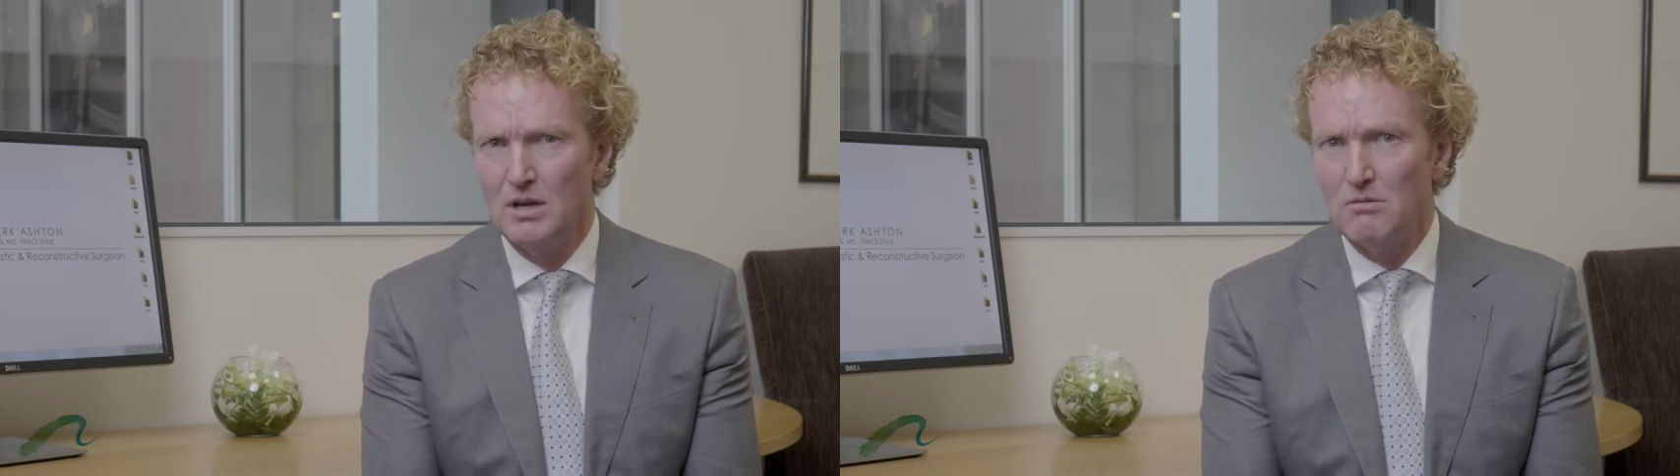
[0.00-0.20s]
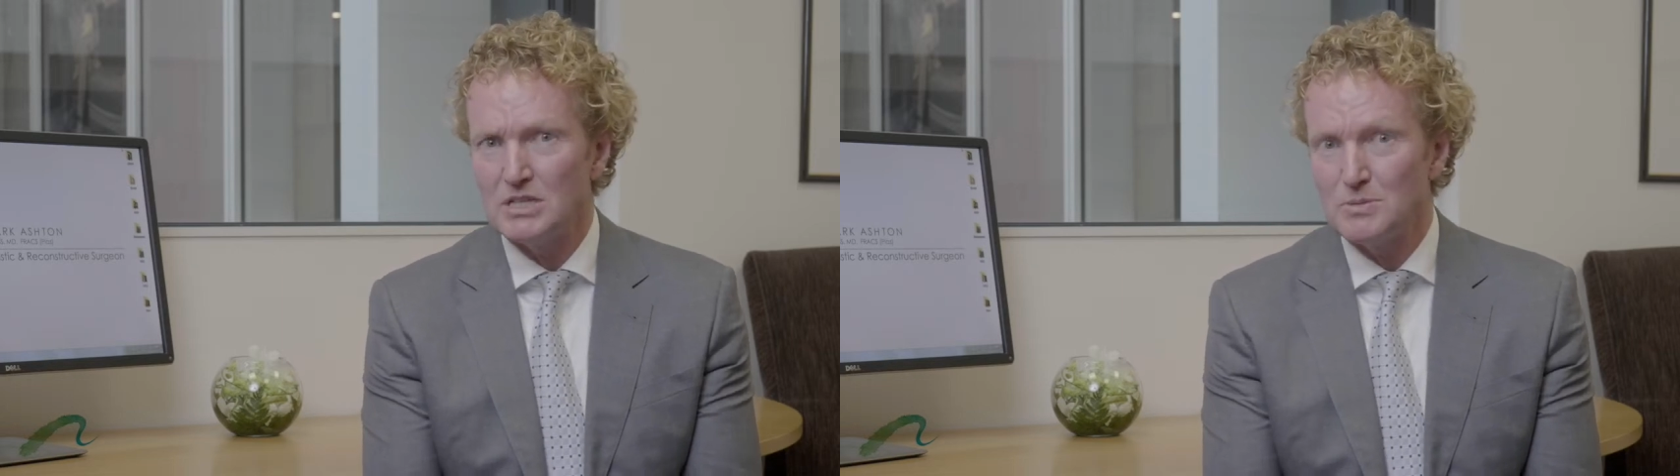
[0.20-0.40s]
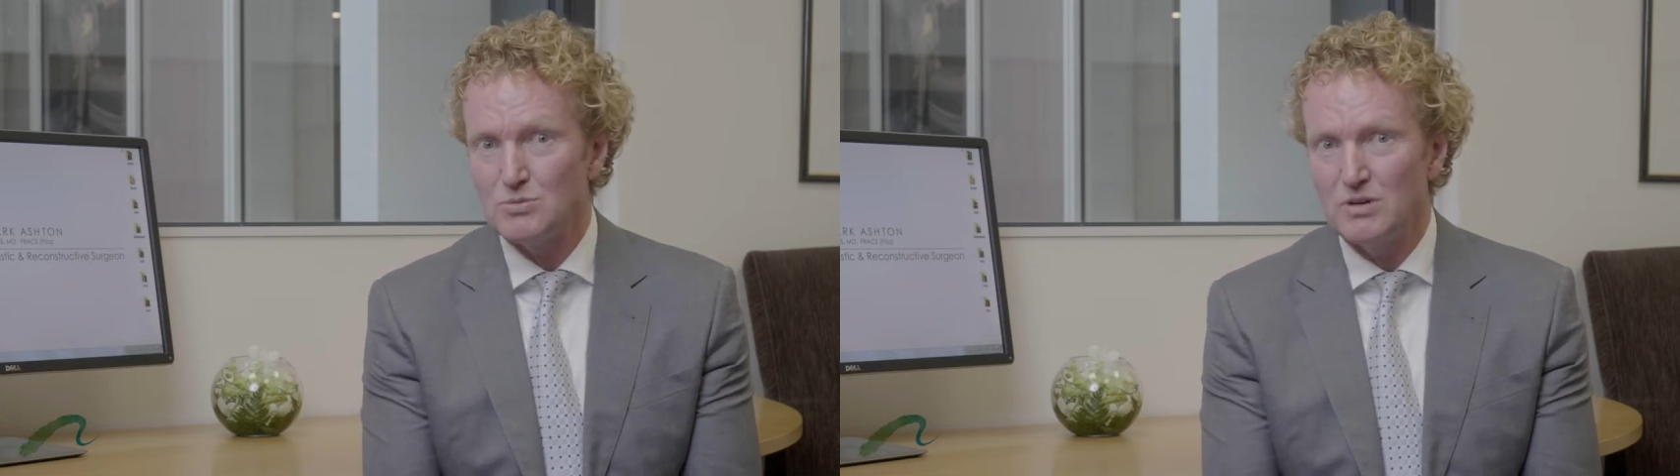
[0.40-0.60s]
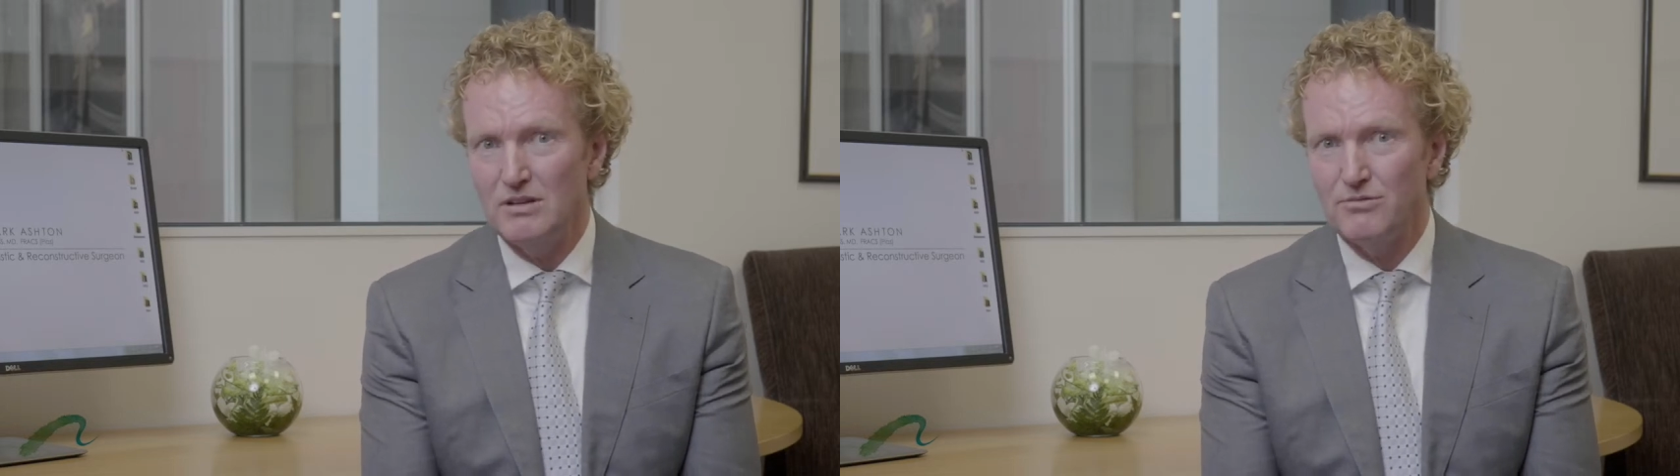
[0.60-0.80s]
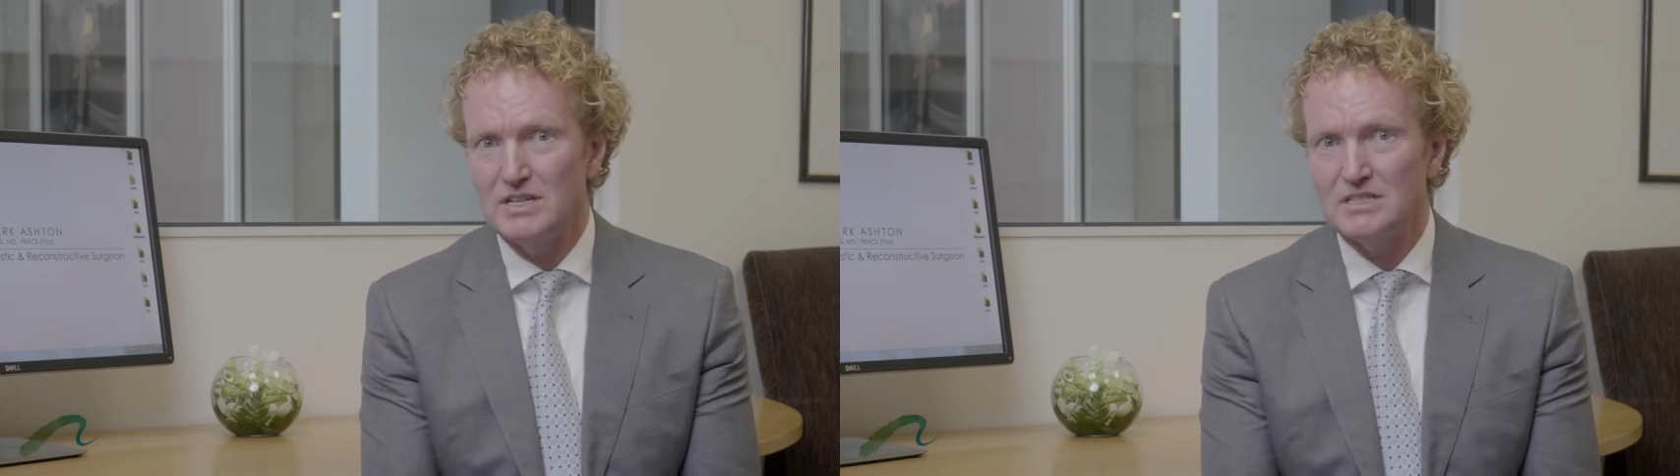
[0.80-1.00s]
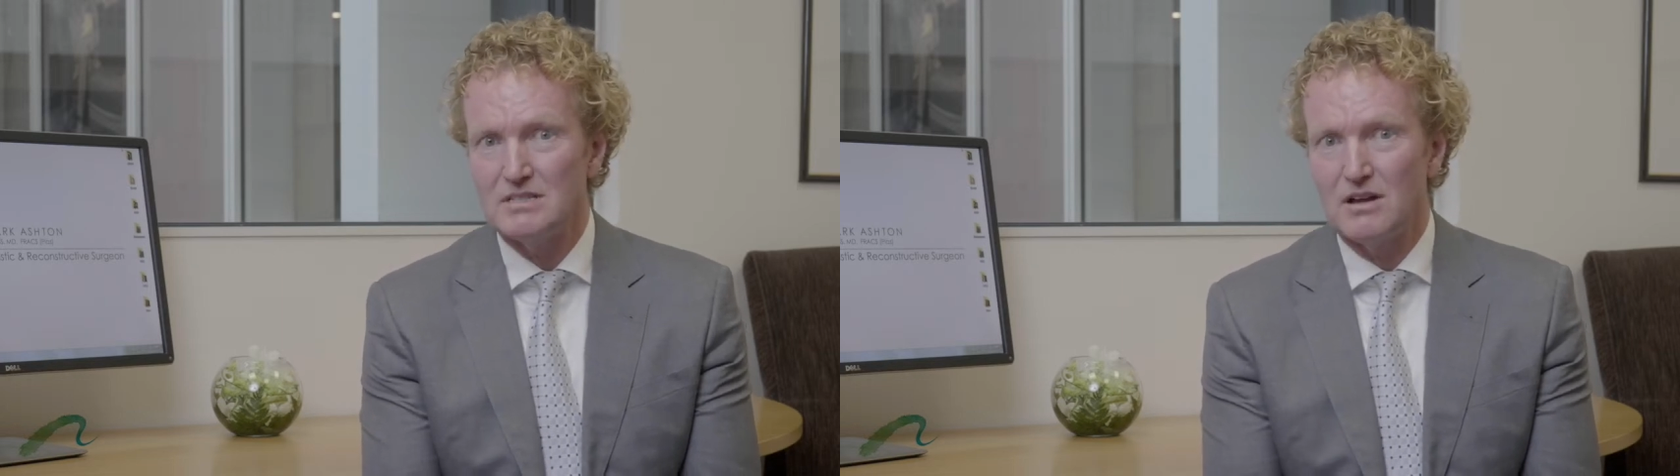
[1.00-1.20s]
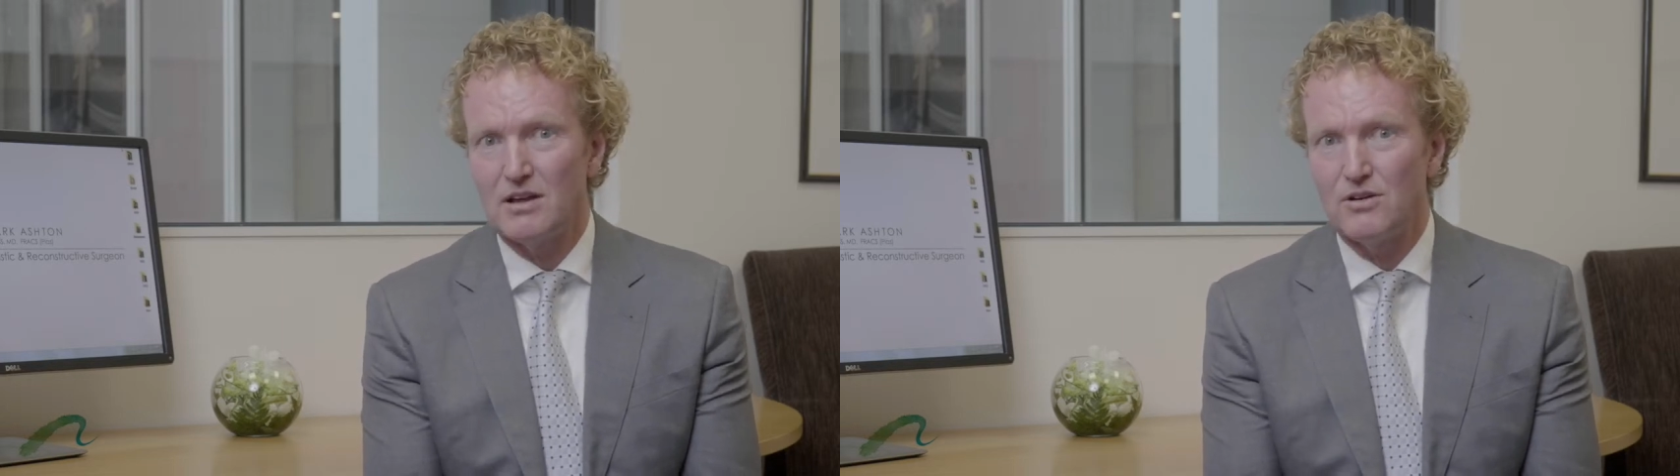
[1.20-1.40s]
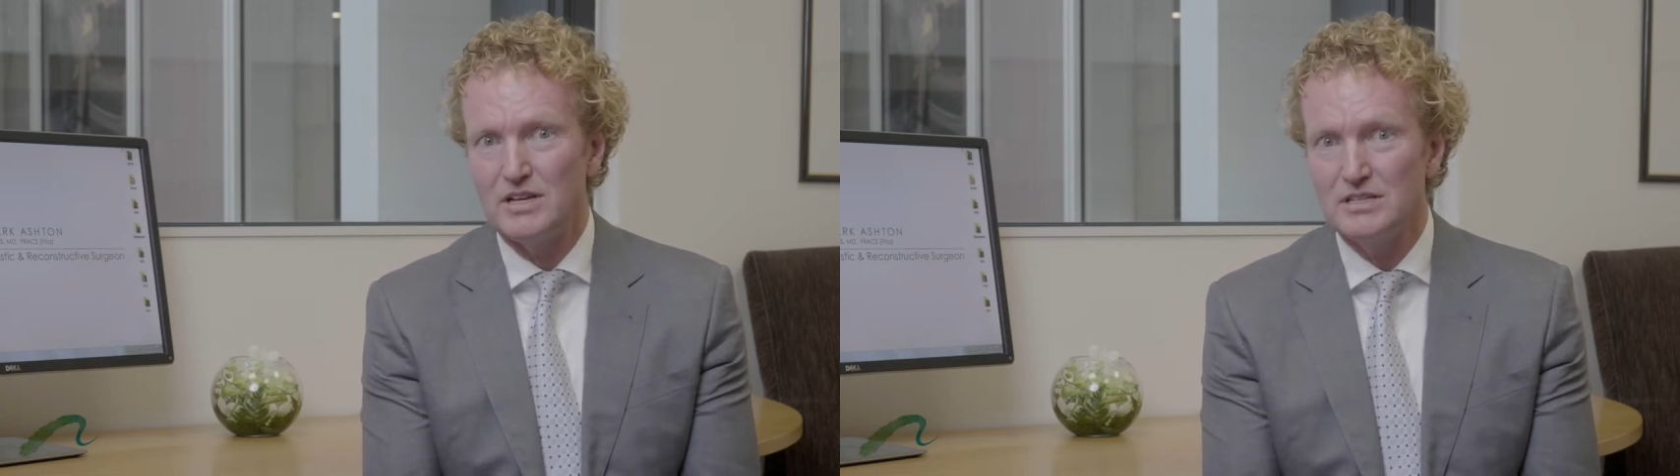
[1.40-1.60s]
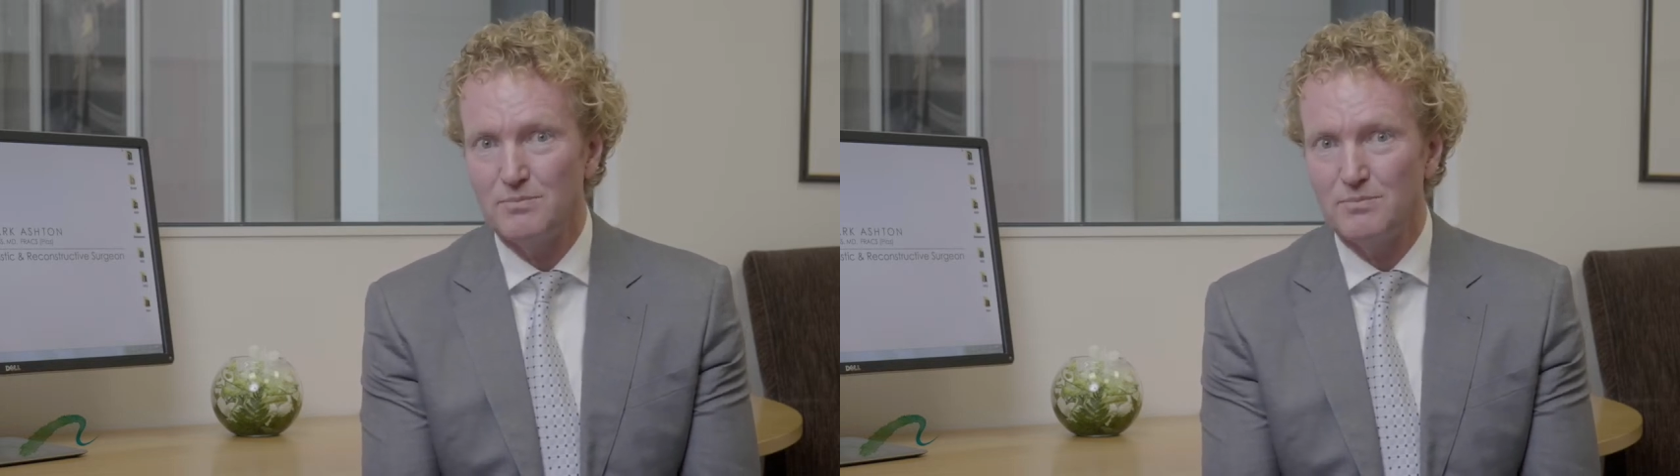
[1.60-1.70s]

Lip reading: Well, I suppose one of the reasons I got into